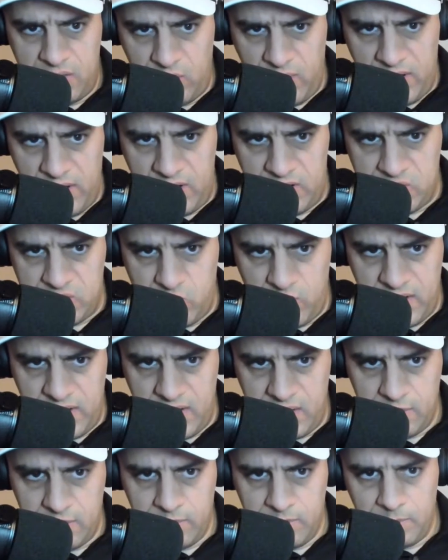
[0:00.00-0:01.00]
the Raiders
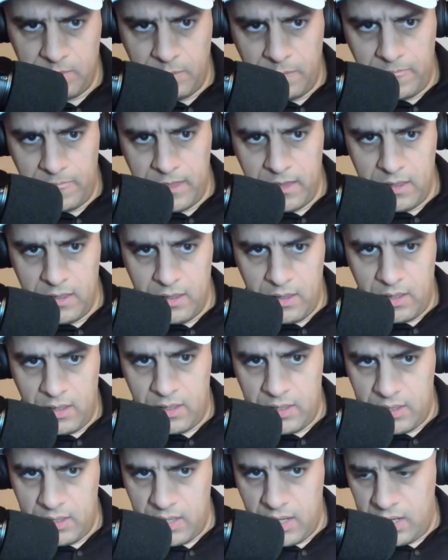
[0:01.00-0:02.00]
winning.
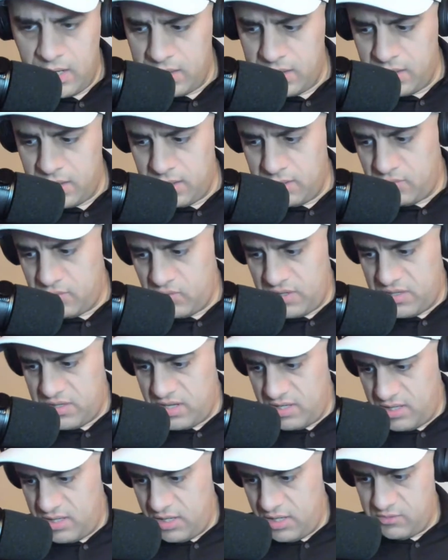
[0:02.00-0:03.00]

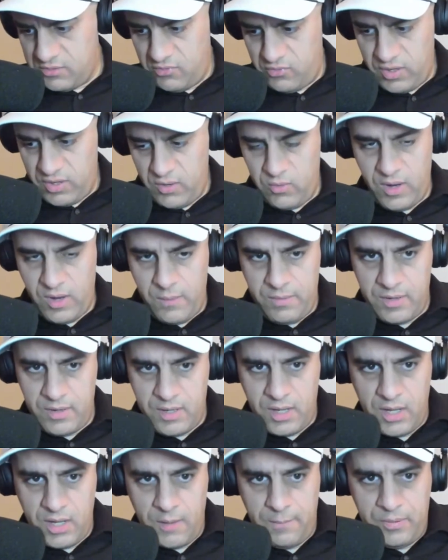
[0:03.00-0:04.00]
Anything else before I wrap
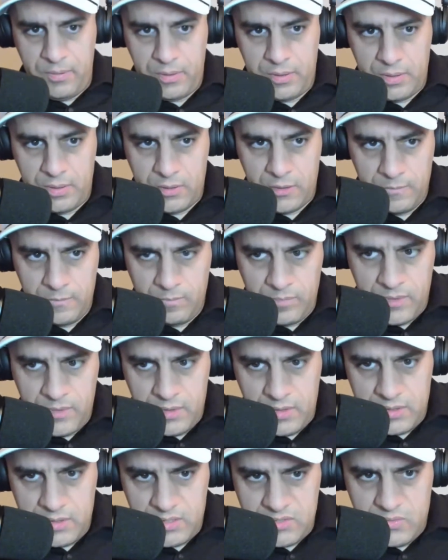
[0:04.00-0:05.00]
it up?
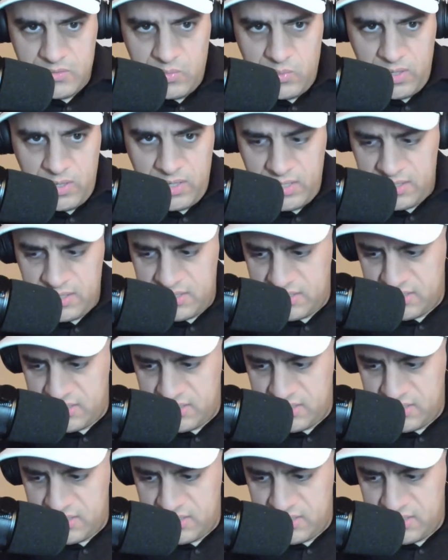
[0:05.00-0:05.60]
Just wanted